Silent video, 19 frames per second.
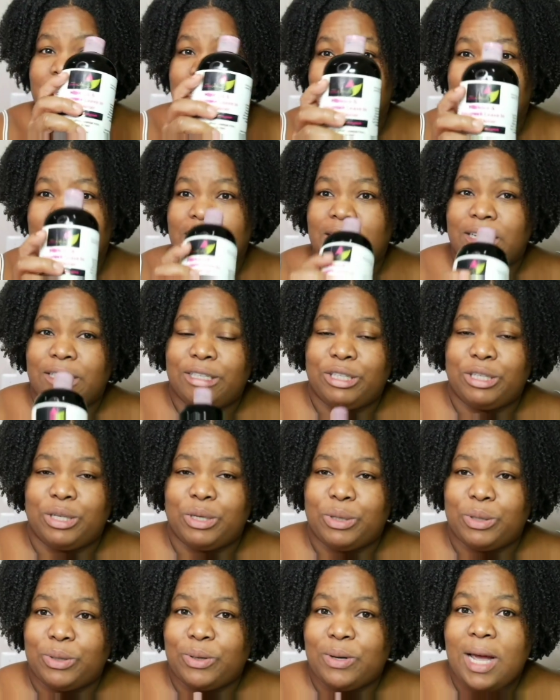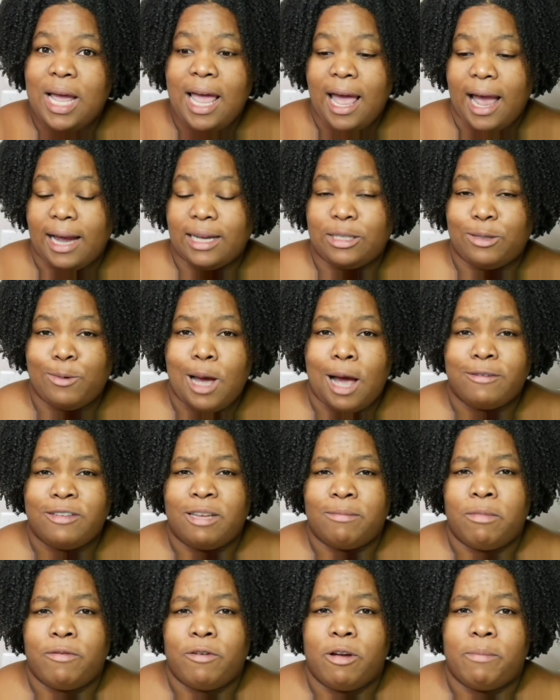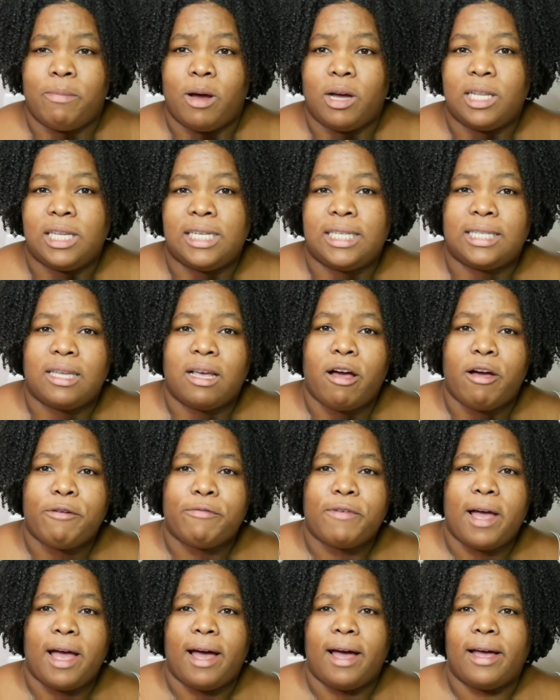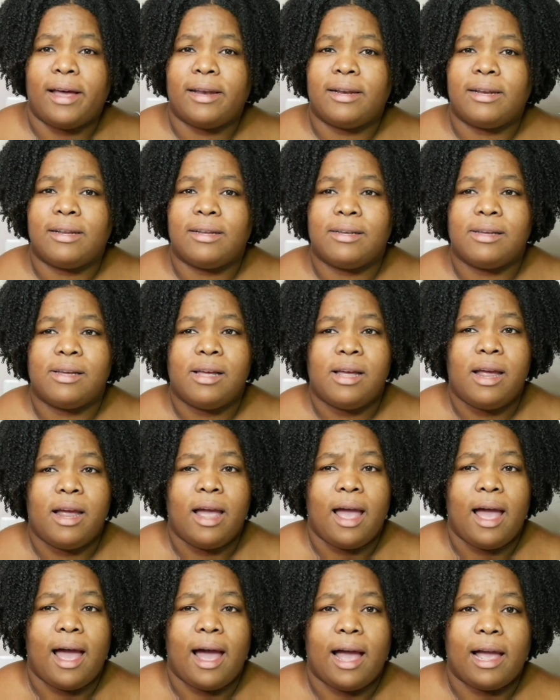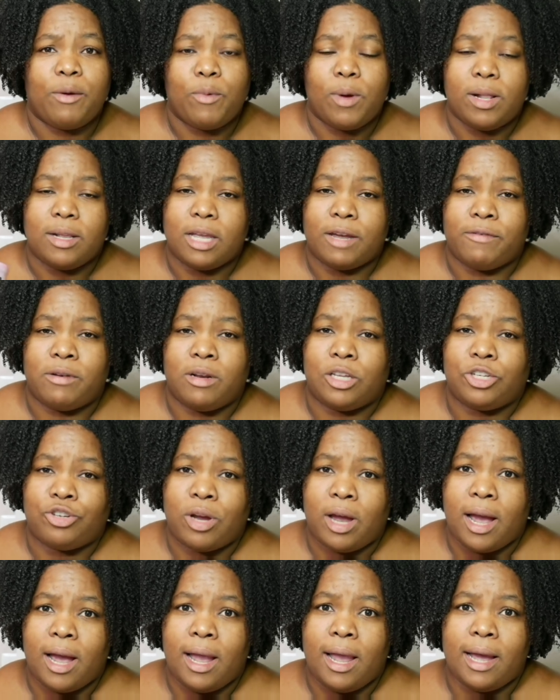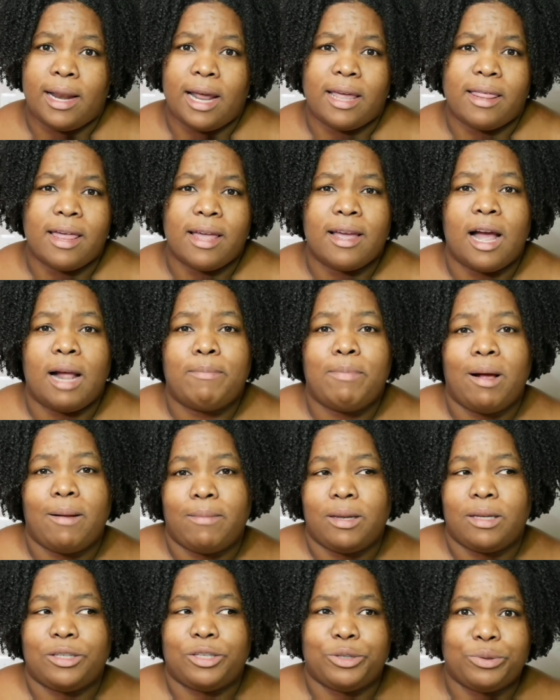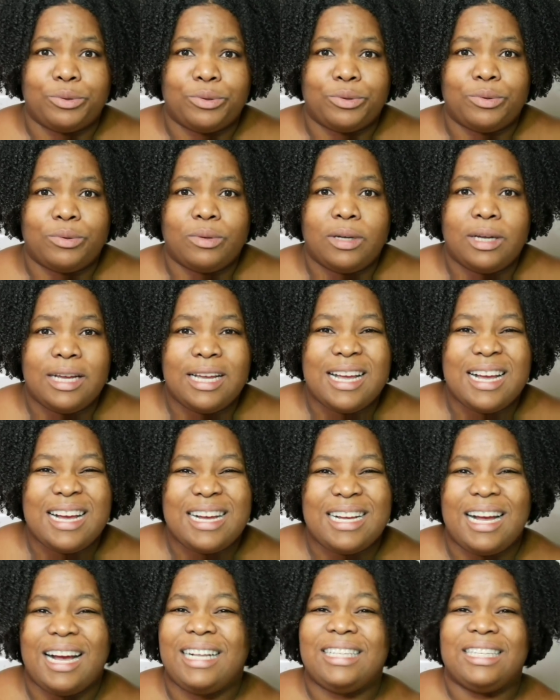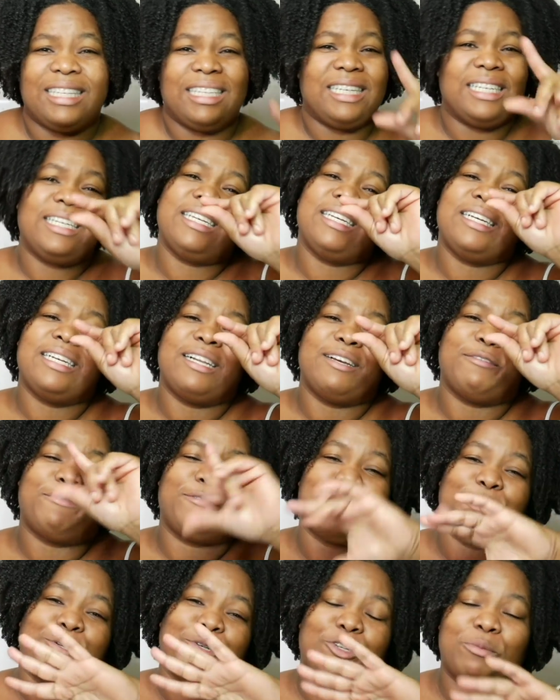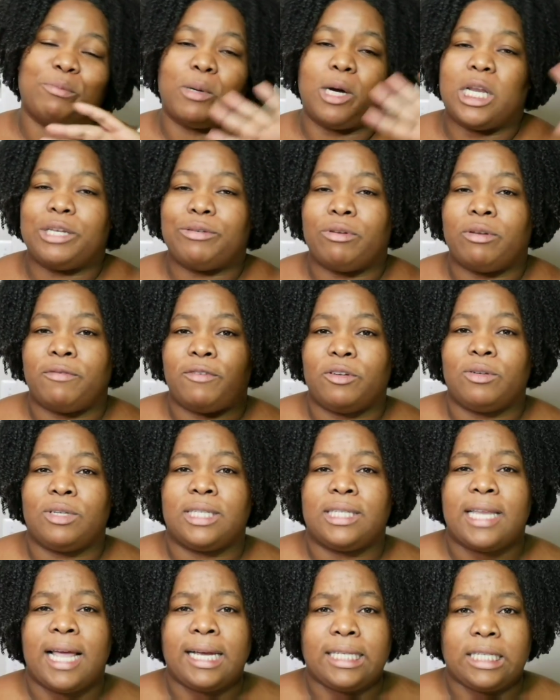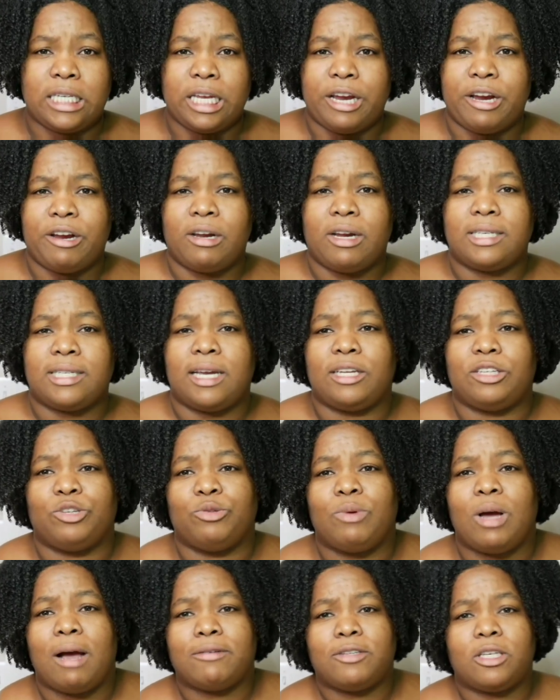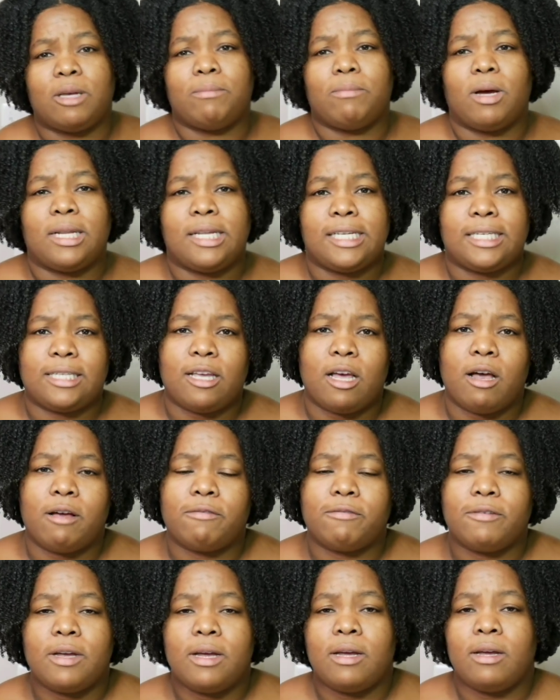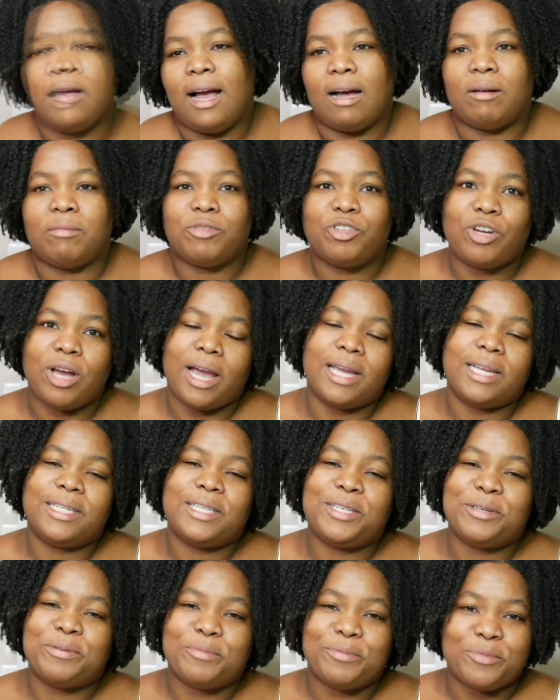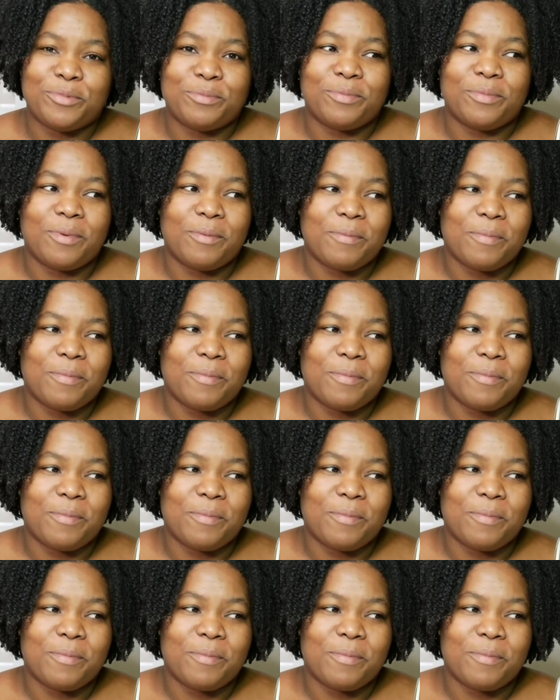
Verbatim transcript: either, so I do have some of her body stuff and I will give it a try and I think I'll probably do a little, a few body reviews next year because I do have some body stuff. I'm trying to